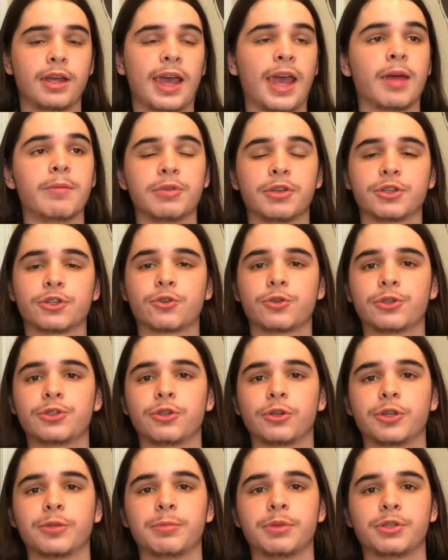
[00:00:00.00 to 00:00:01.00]
And because
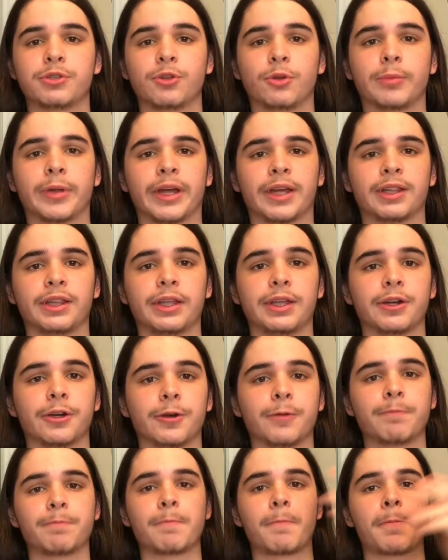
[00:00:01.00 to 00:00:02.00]
crystal can be sold back later